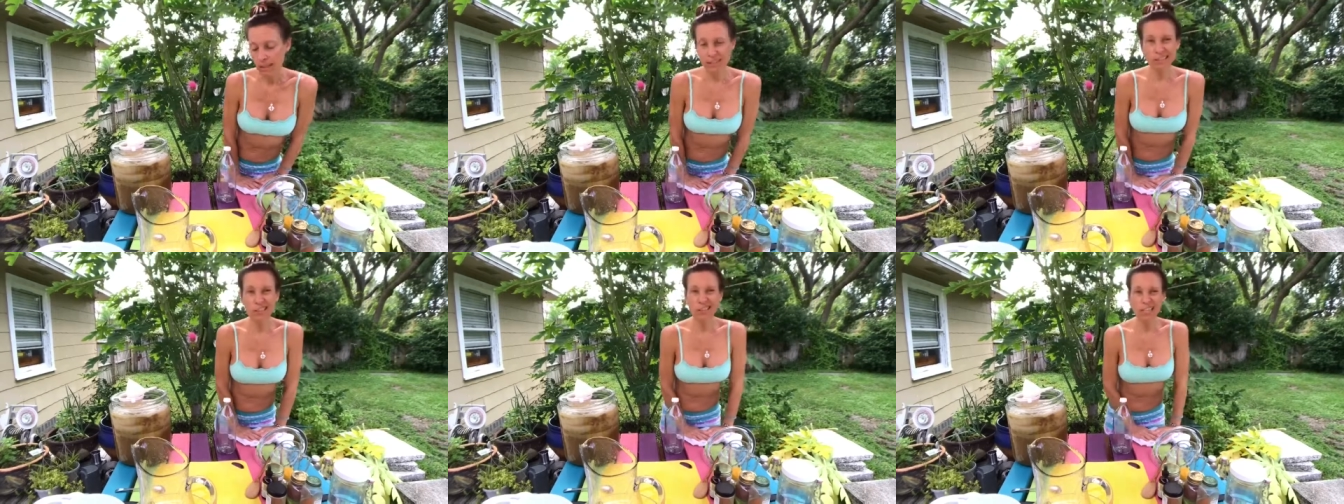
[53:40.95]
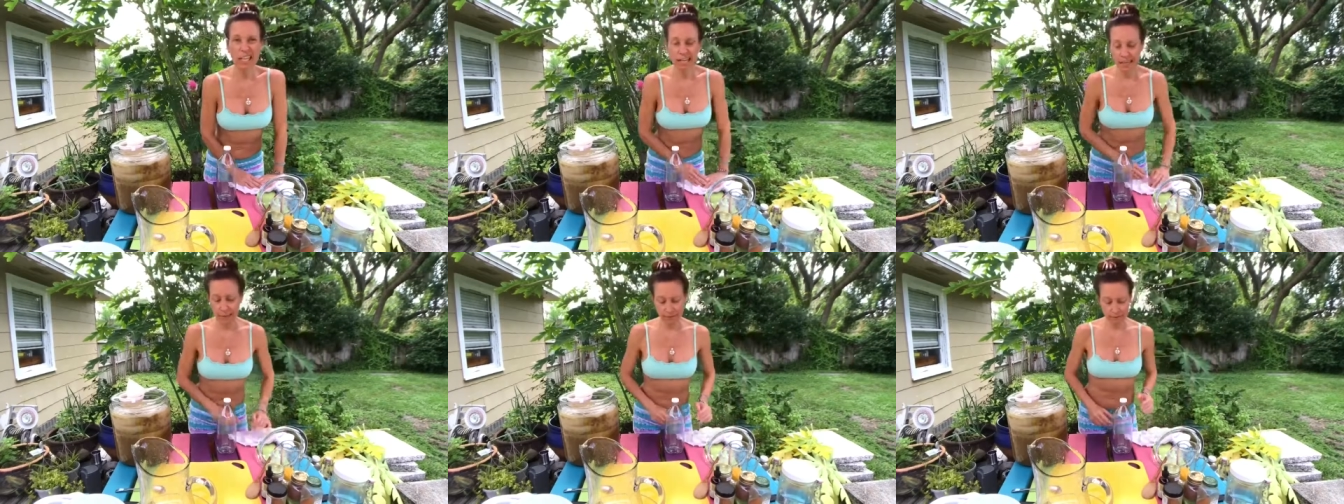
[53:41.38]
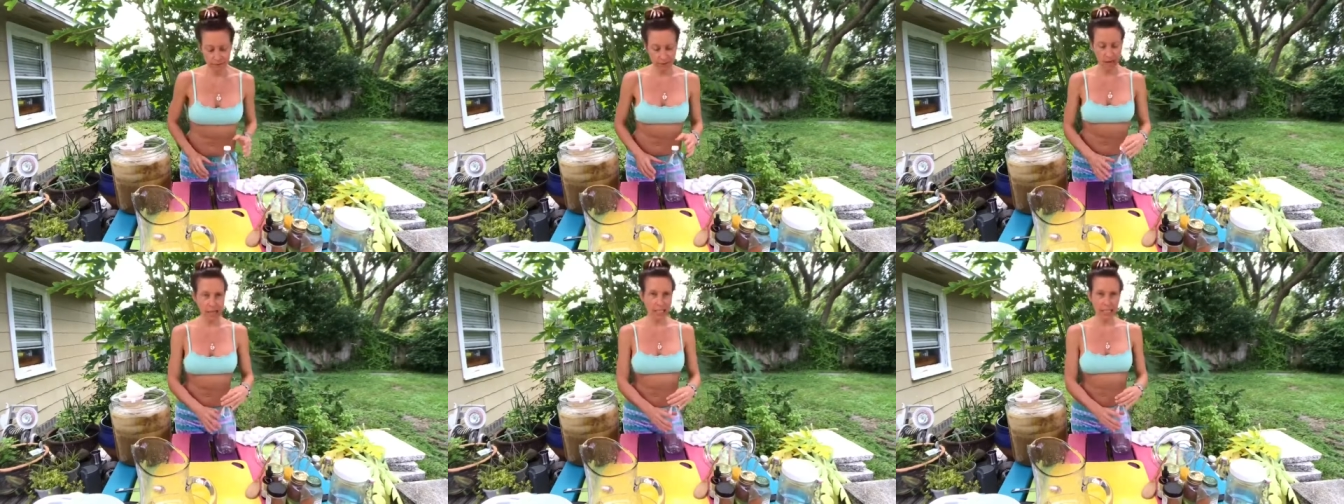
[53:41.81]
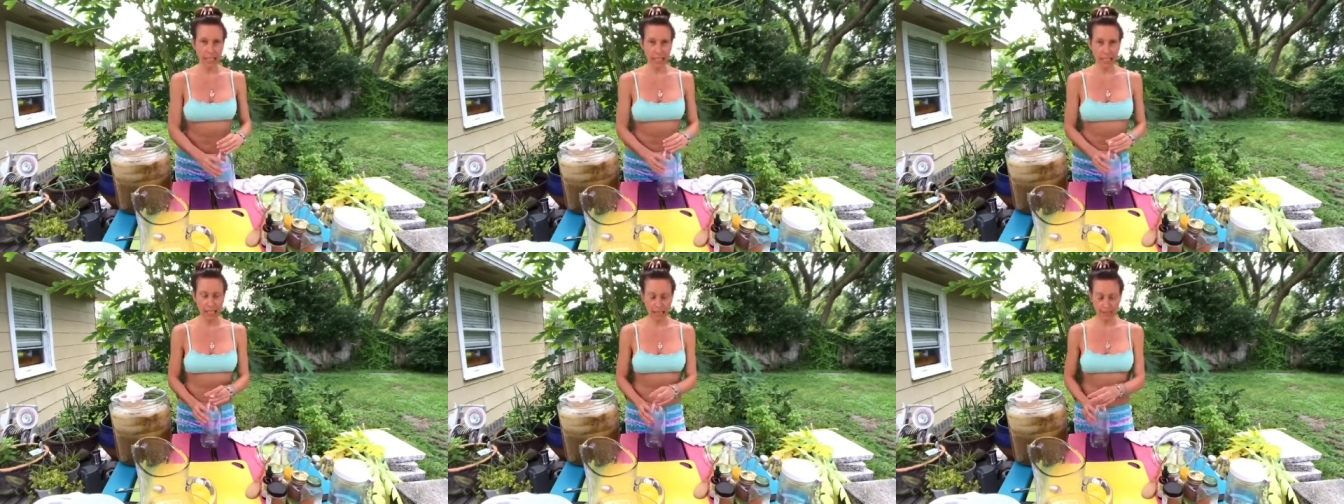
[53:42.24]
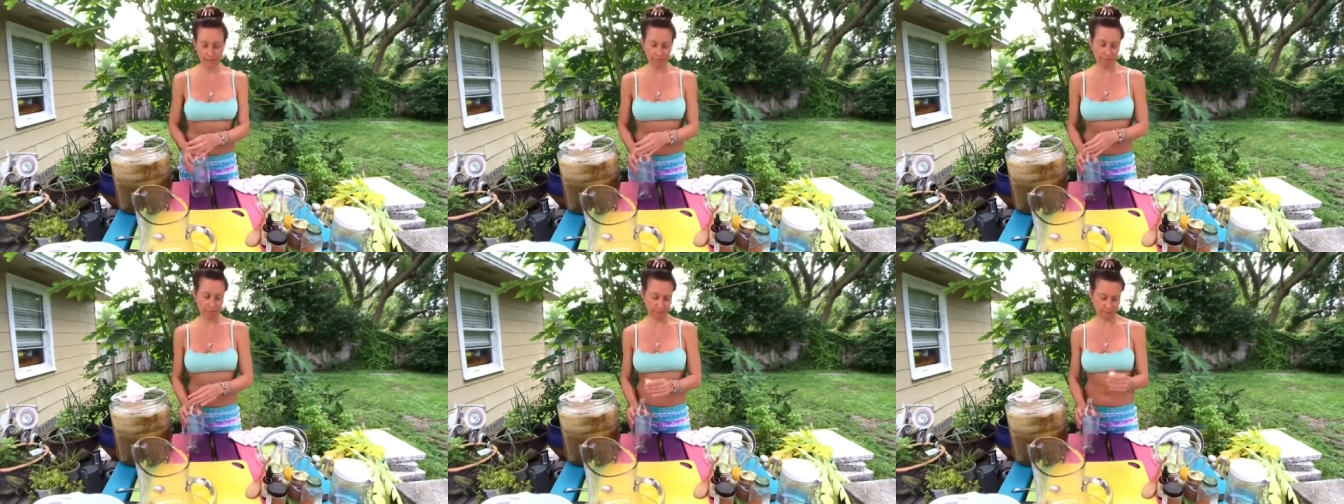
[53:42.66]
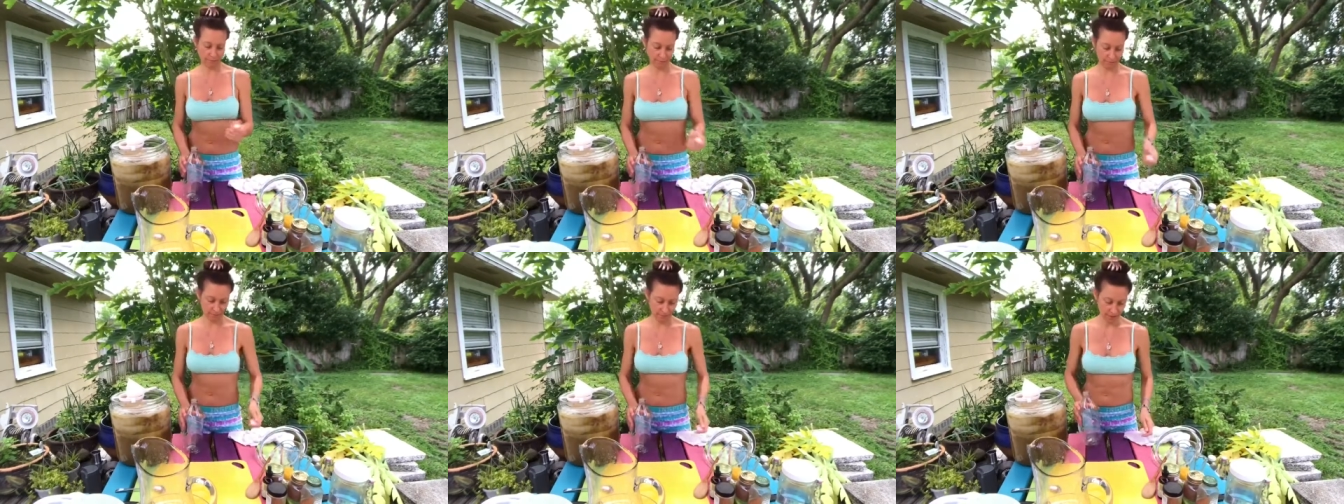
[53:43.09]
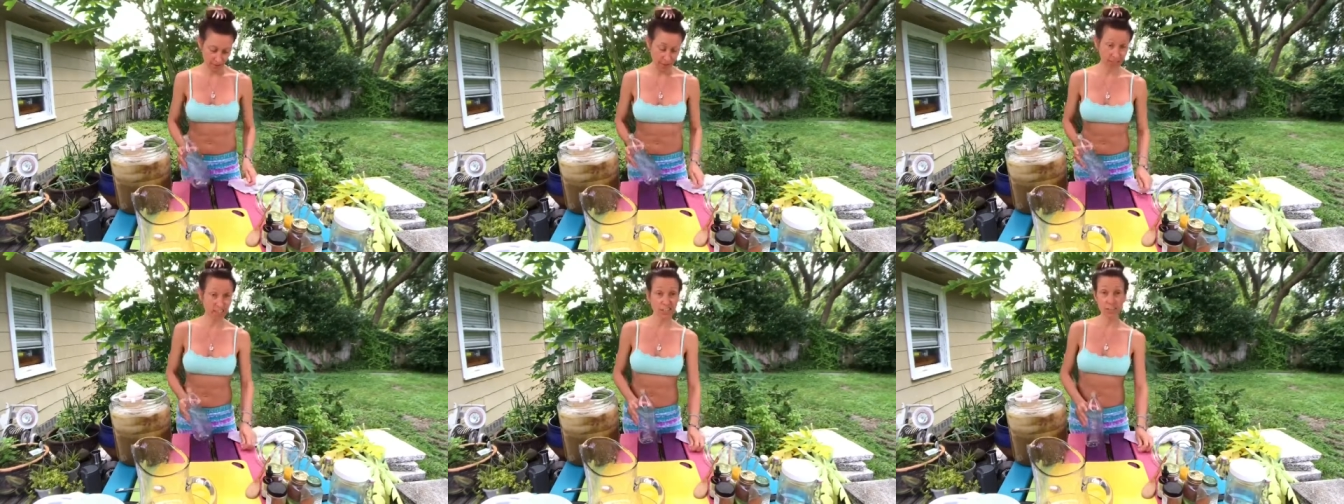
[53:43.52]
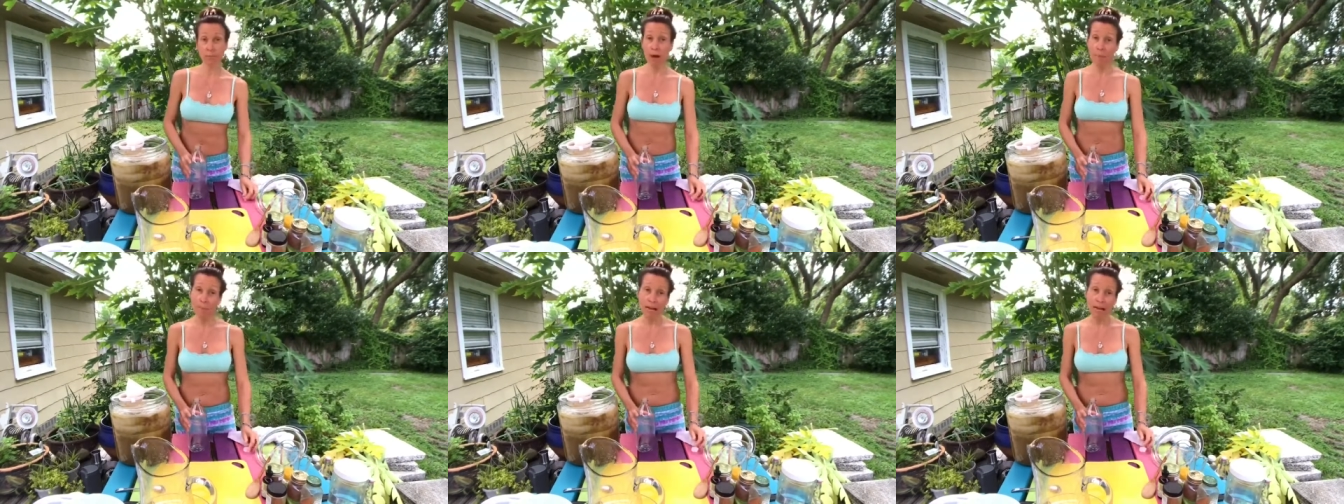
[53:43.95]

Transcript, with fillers: It's okay, it's all good. At least in my